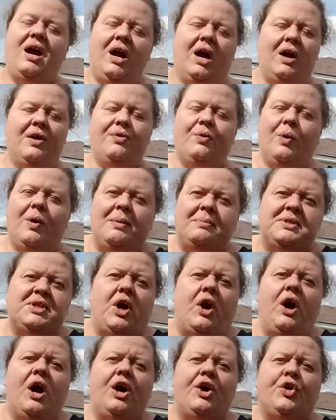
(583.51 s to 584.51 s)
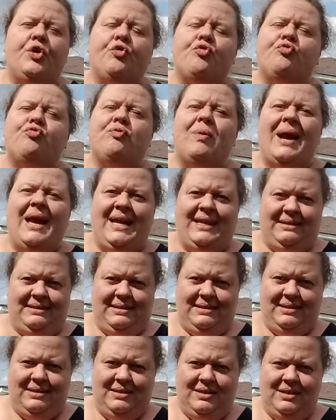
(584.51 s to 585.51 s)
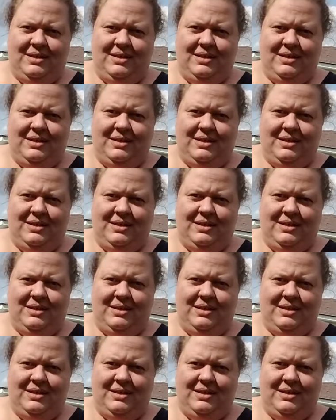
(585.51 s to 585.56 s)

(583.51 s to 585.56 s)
Earthworms are great